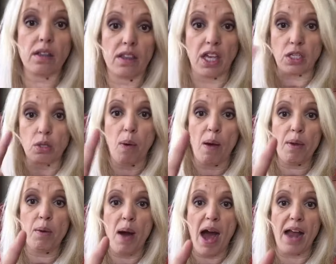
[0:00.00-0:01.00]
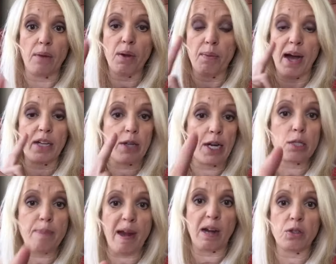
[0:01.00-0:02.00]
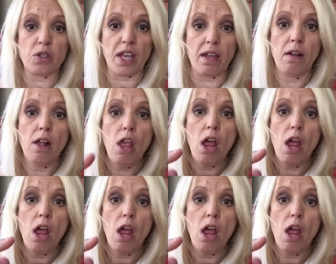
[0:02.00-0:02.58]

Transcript: this is what we want. We want transparency.